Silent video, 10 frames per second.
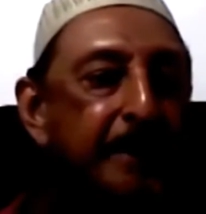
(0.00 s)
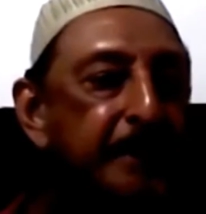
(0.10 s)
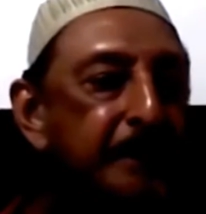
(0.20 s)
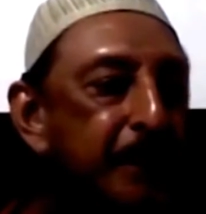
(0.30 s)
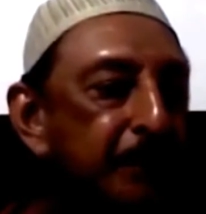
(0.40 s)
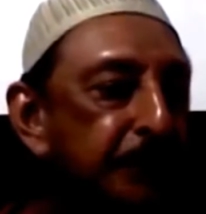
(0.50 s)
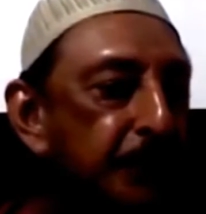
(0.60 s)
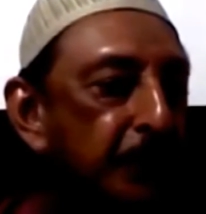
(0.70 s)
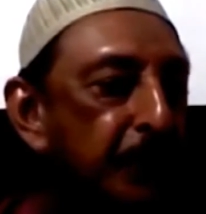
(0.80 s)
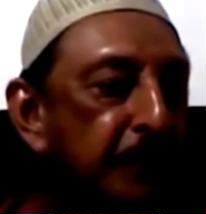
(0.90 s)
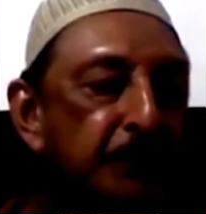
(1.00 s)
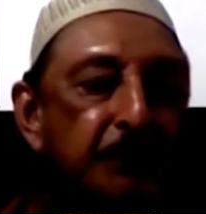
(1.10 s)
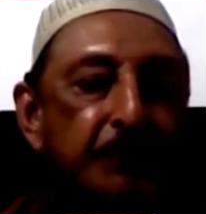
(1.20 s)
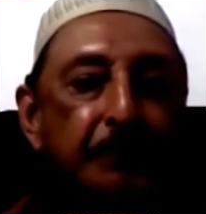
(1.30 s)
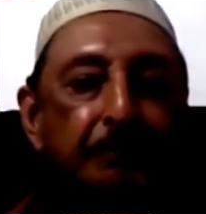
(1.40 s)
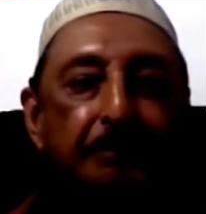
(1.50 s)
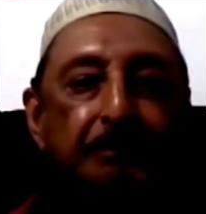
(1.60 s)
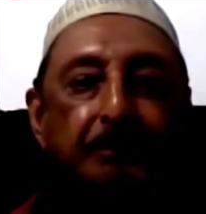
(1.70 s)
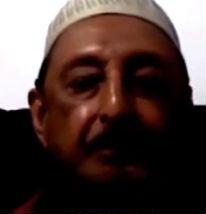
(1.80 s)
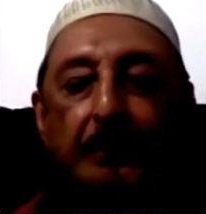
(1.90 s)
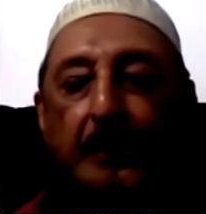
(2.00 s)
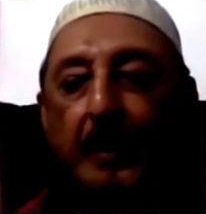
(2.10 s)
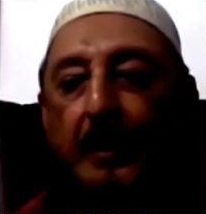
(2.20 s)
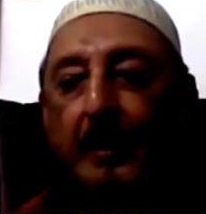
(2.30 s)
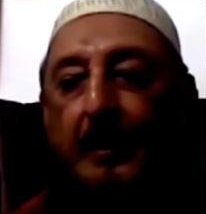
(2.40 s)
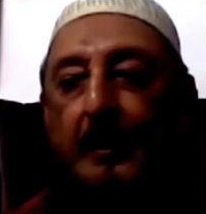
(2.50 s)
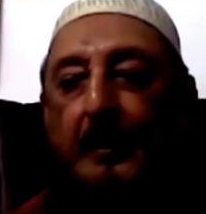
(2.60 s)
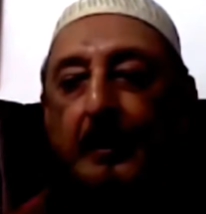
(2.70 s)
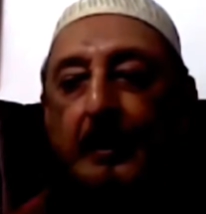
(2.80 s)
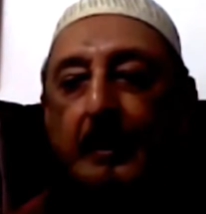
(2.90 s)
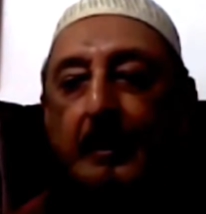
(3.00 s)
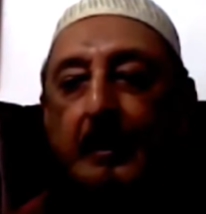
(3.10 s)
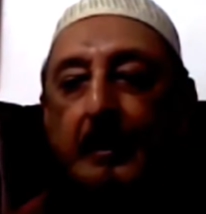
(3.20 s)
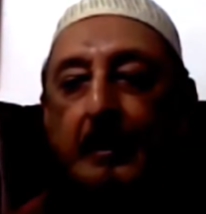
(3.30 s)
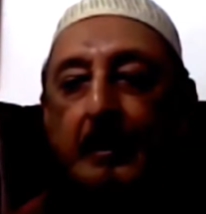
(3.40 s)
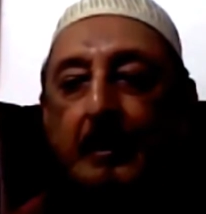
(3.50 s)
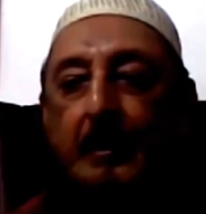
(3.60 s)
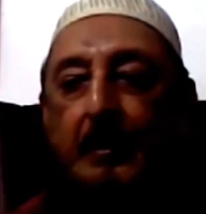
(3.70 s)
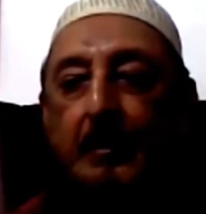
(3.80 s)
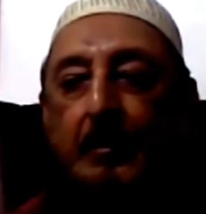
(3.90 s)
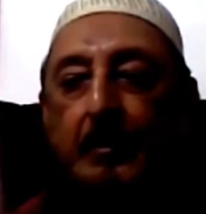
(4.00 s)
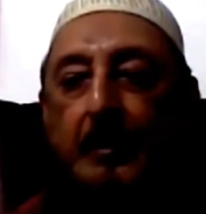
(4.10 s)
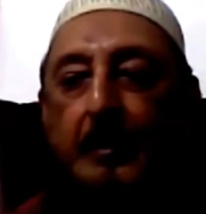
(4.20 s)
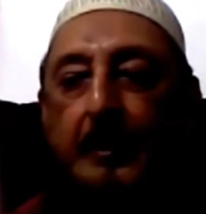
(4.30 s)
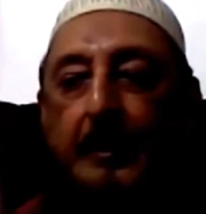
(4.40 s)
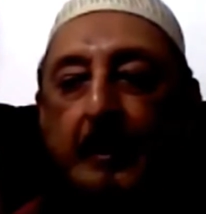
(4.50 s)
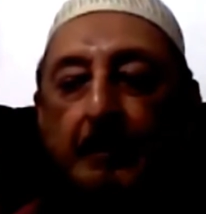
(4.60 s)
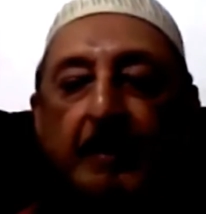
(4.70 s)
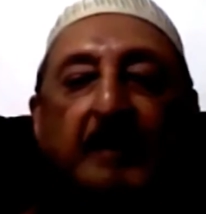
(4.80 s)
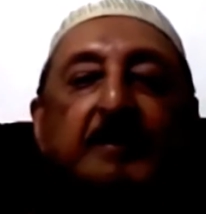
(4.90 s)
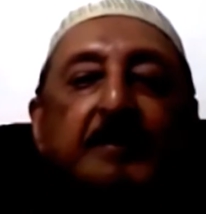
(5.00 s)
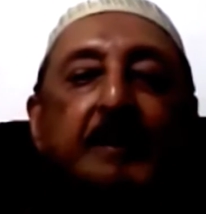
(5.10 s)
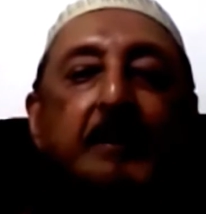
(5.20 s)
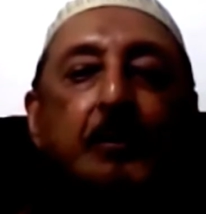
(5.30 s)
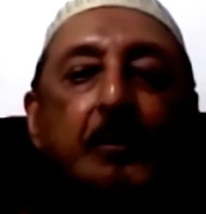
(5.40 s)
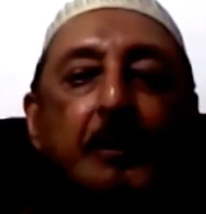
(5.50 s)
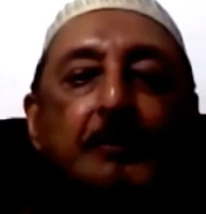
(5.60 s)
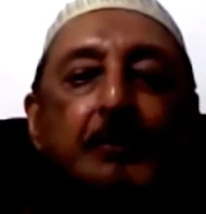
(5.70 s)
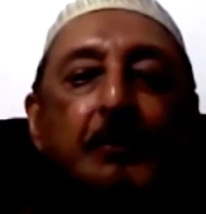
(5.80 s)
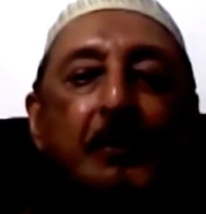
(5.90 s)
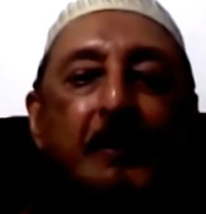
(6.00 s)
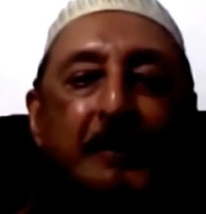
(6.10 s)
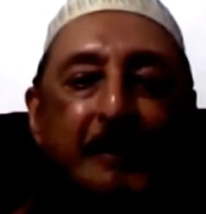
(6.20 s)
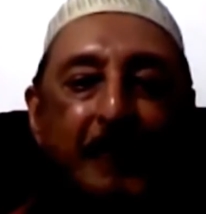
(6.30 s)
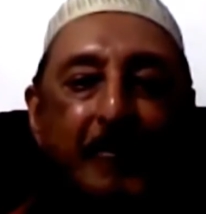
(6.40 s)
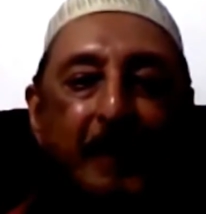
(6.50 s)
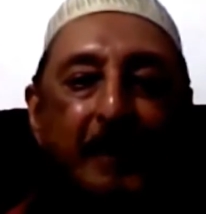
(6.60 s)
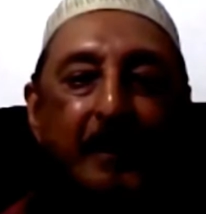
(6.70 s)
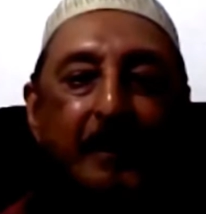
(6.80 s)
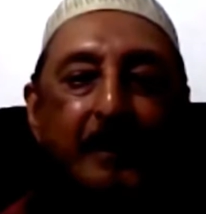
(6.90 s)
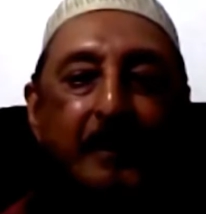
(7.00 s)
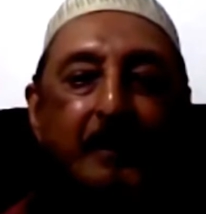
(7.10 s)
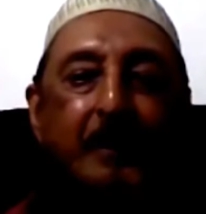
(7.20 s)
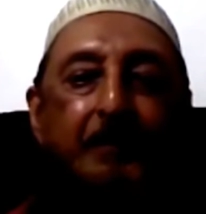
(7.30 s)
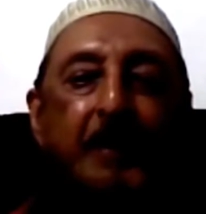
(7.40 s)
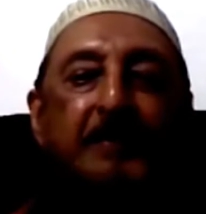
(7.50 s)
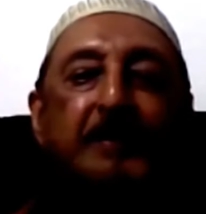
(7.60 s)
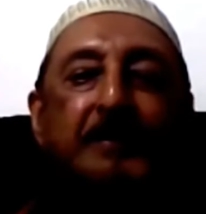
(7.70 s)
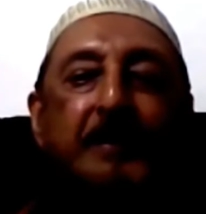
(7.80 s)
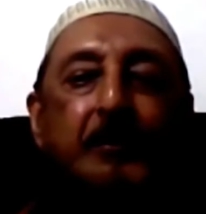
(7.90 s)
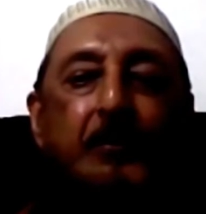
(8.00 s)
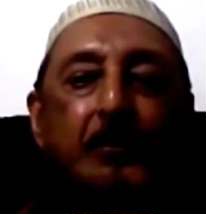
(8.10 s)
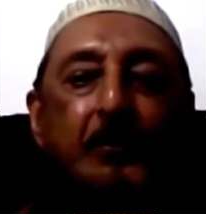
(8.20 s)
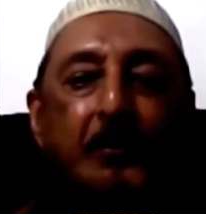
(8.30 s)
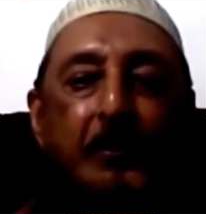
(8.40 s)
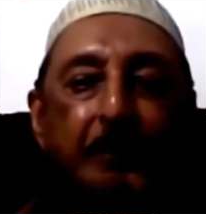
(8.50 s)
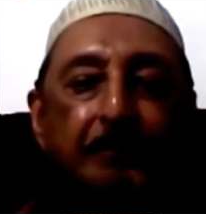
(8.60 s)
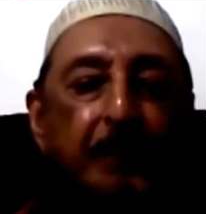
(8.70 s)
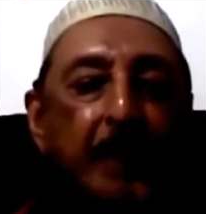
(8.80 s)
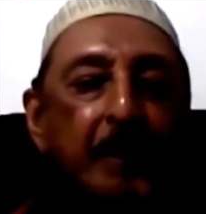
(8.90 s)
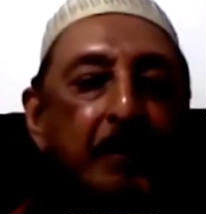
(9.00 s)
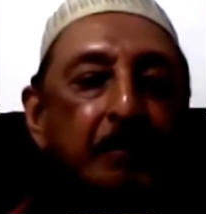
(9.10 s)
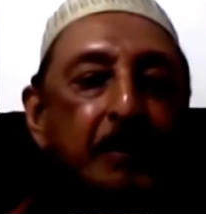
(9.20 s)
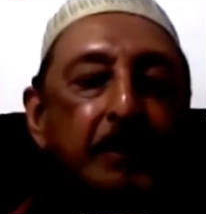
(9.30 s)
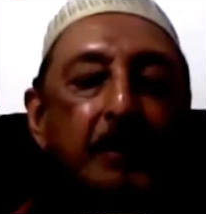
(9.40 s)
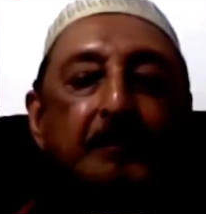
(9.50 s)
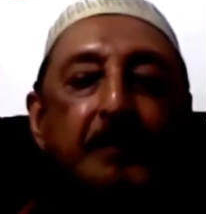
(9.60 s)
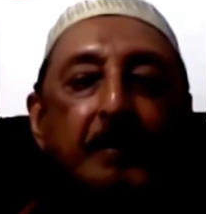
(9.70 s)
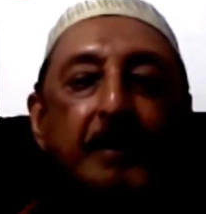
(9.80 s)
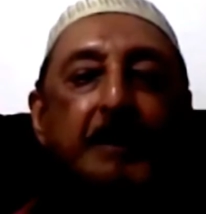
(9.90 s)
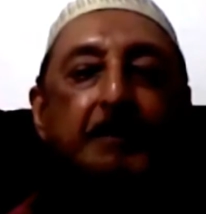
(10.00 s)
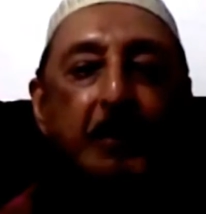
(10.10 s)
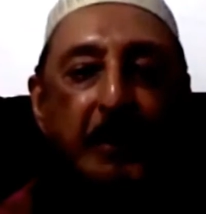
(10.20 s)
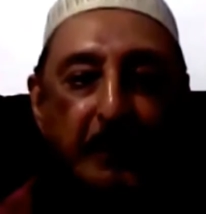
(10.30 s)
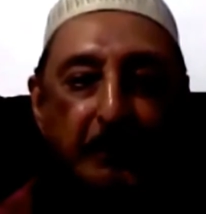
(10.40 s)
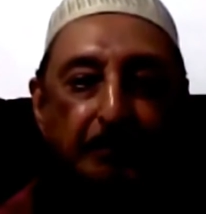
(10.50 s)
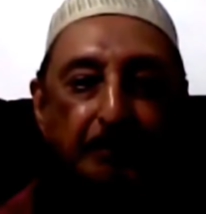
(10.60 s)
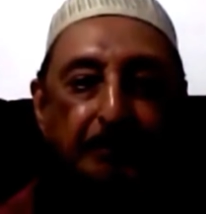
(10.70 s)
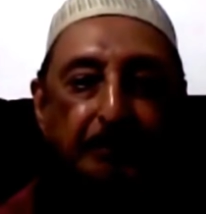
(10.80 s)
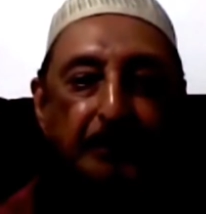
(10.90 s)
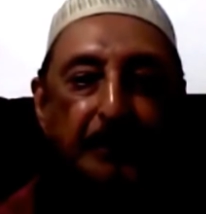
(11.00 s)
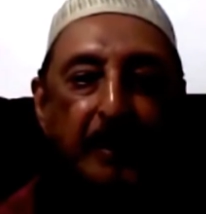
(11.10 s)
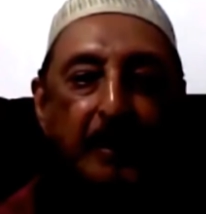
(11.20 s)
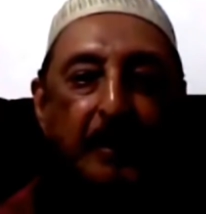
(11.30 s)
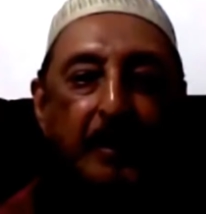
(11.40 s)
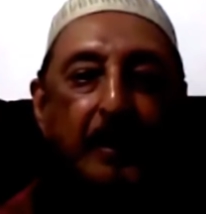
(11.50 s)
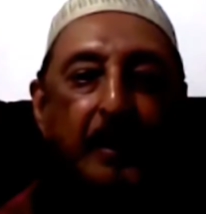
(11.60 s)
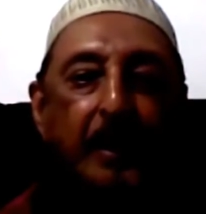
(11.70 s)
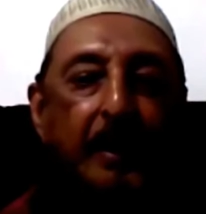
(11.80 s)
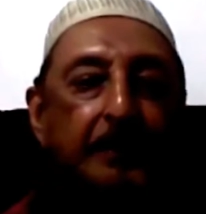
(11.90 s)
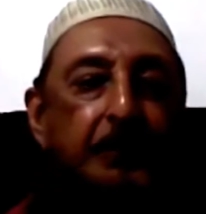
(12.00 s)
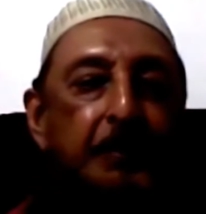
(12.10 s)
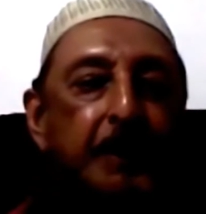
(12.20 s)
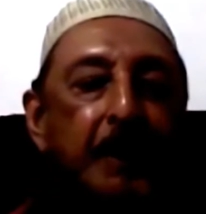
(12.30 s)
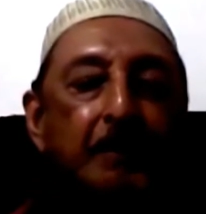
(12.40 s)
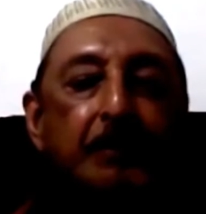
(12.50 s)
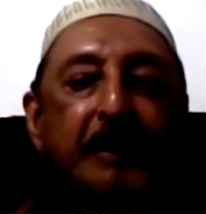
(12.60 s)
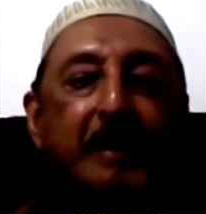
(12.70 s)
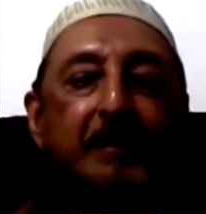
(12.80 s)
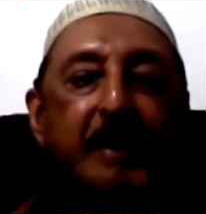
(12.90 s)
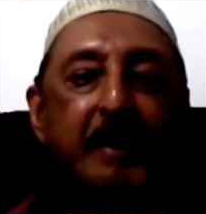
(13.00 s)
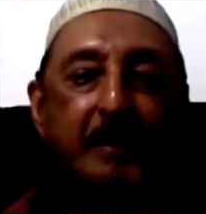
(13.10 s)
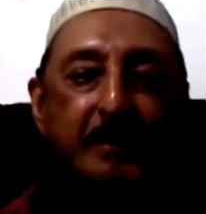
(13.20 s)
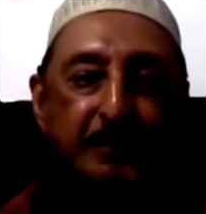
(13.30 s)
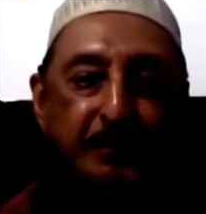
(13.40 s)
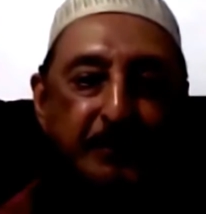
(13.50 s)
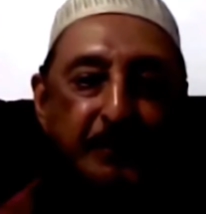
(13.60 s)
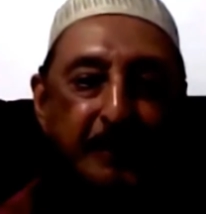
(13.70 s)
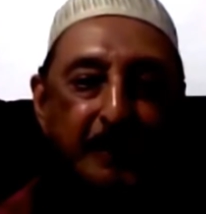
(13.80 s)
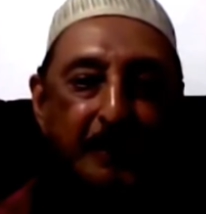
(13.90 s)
And it gives to the rich a capacity to control, a capacity to maneuver, manipulate, and to become kingmakers,